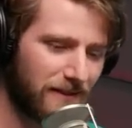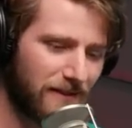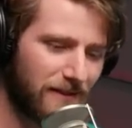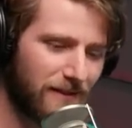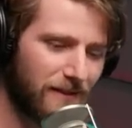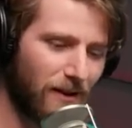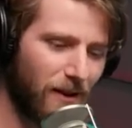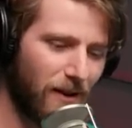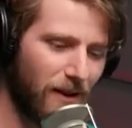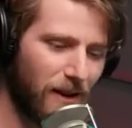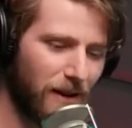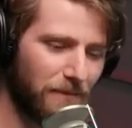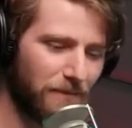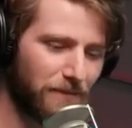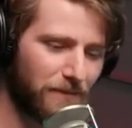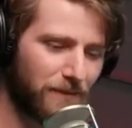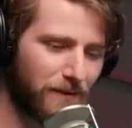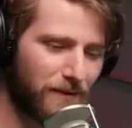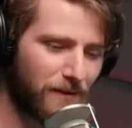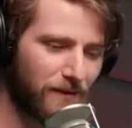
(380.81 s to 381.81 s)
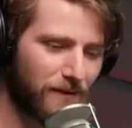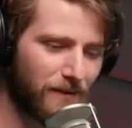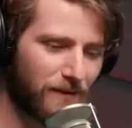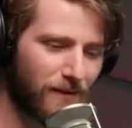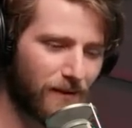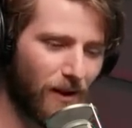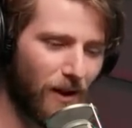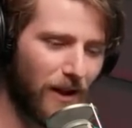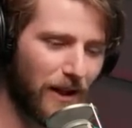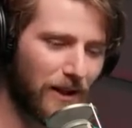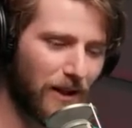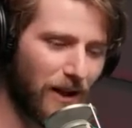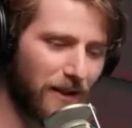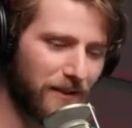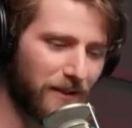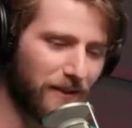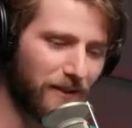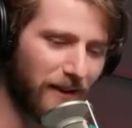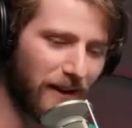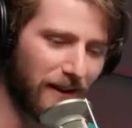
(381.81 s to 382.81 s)
That's all I got
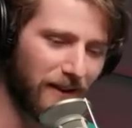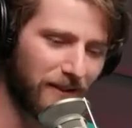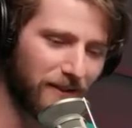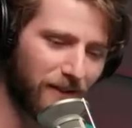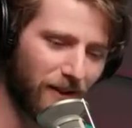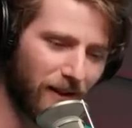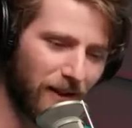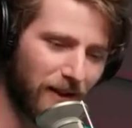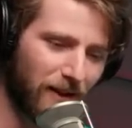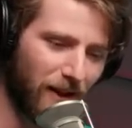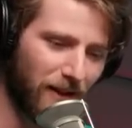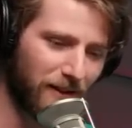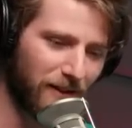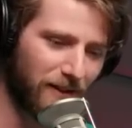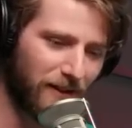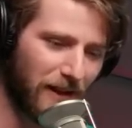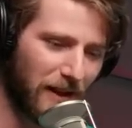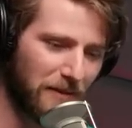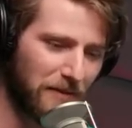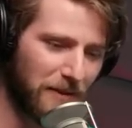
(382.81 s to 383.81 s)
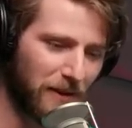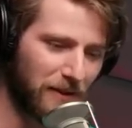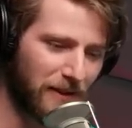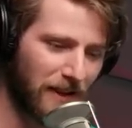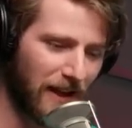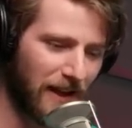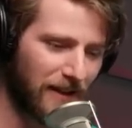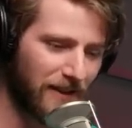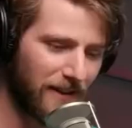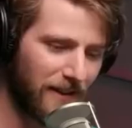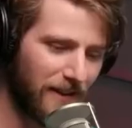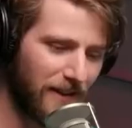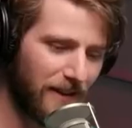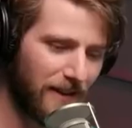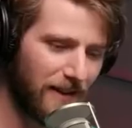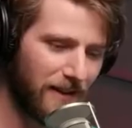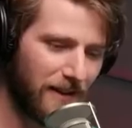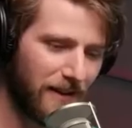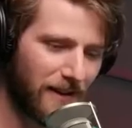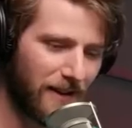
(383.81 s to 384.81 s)
to say. That's all I got to say about that.
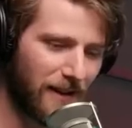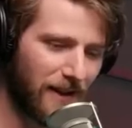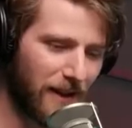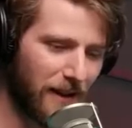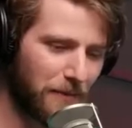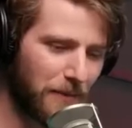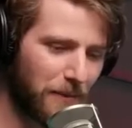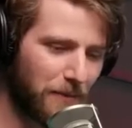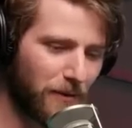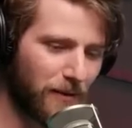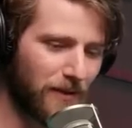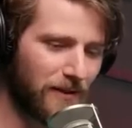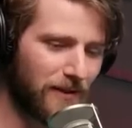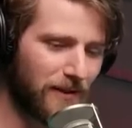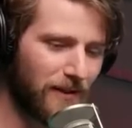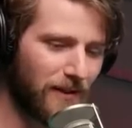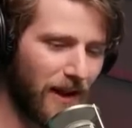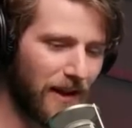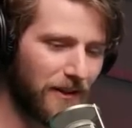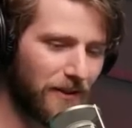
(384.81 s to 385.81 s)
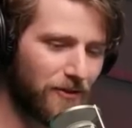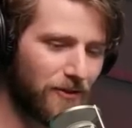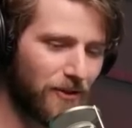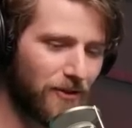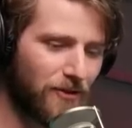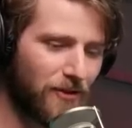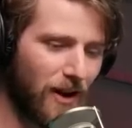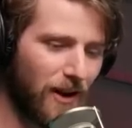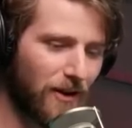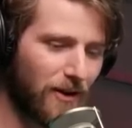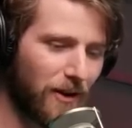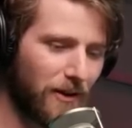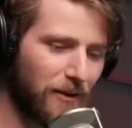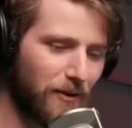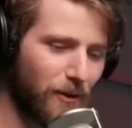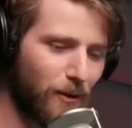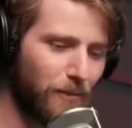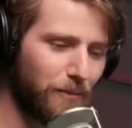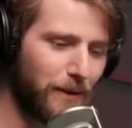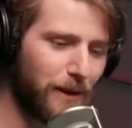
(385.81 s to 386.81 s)
Did Linus just dunk on his
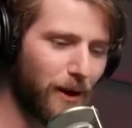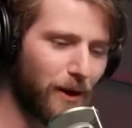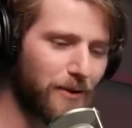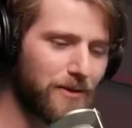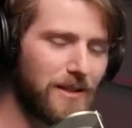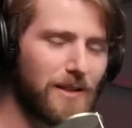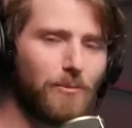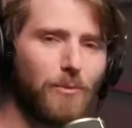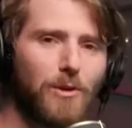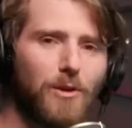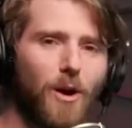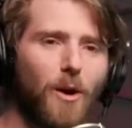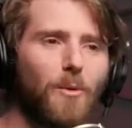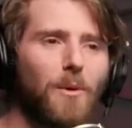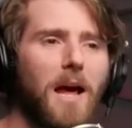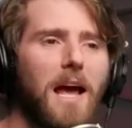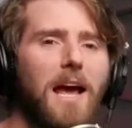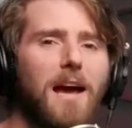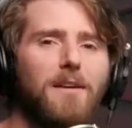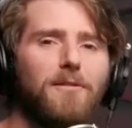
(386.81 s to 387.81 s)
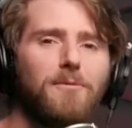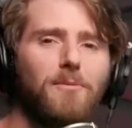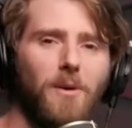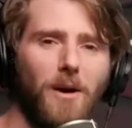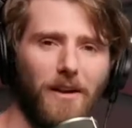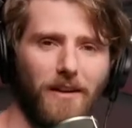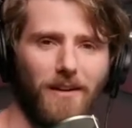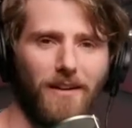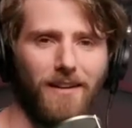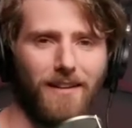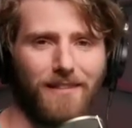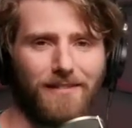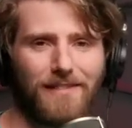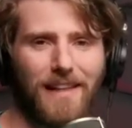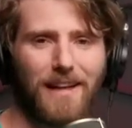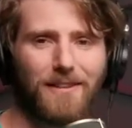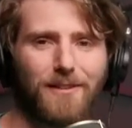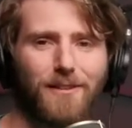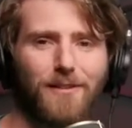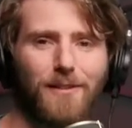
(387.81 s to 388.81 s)
own PR team? We don't have one.
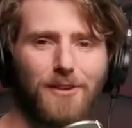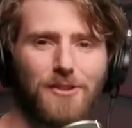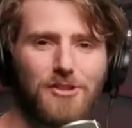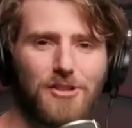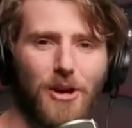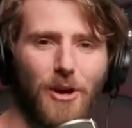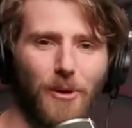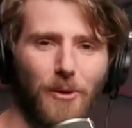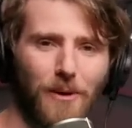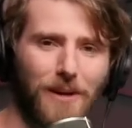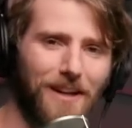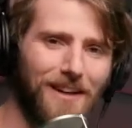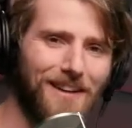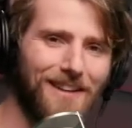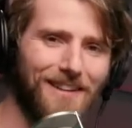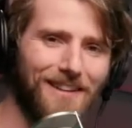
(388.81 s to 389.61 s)
That's the joke.